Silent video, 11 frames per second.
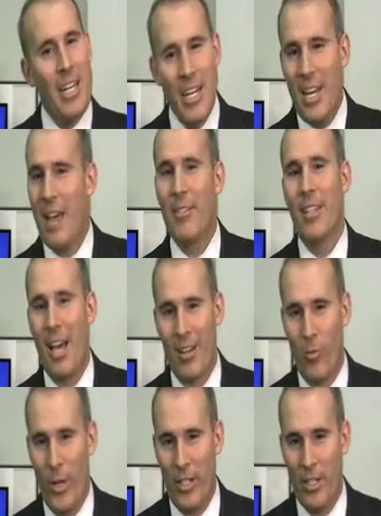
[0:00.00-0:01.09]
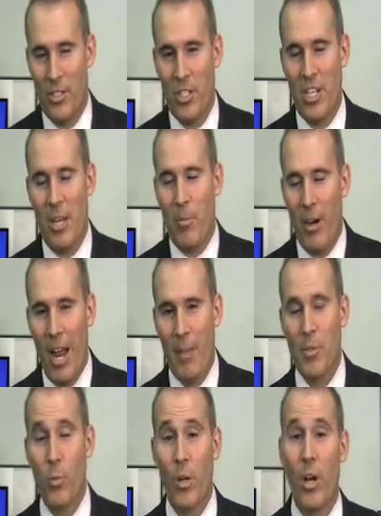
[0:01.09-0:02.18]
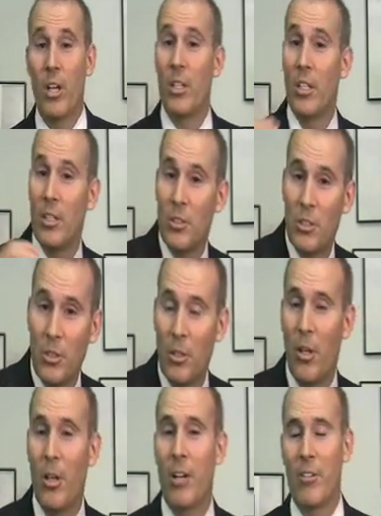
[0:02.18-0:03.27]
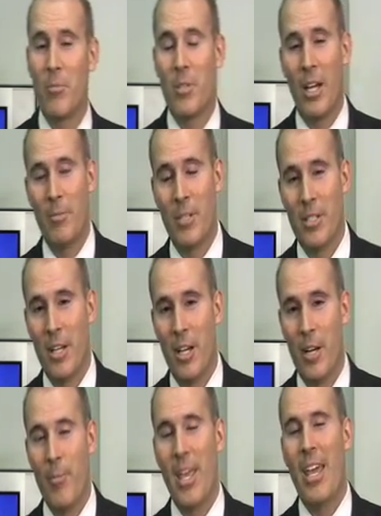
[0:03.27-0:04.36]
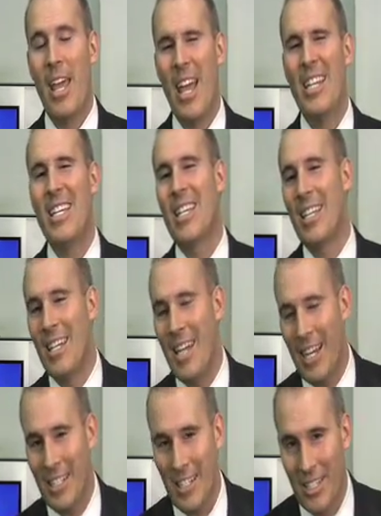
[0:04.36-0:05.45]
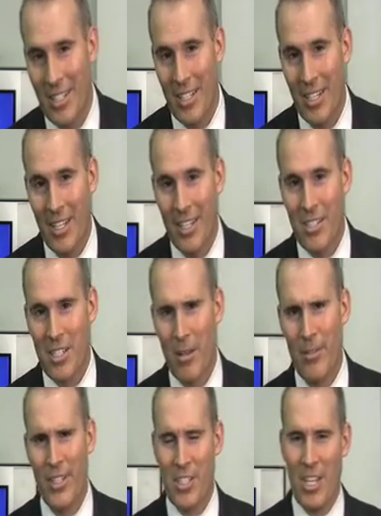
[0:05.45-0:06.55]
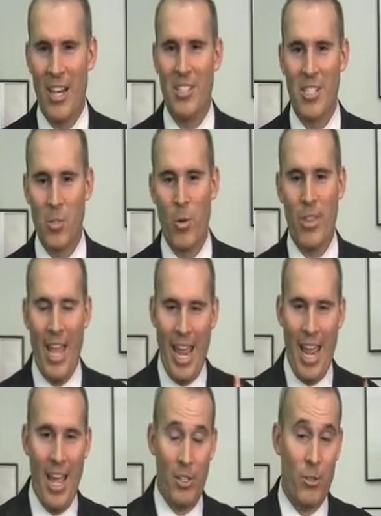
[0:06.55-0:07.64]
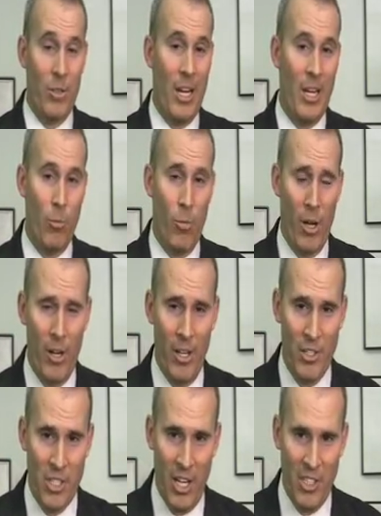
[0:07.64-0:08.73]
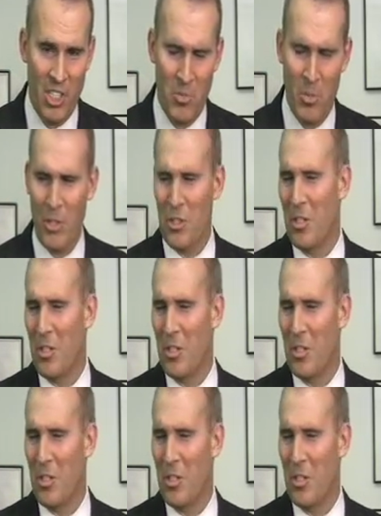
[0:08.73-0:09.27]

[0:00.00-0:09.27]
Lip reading: He didn't have a lot of weaknesses. He perhaps went on a little too long from time to time, and he connected some of his sentences with and, creating run-on sentences.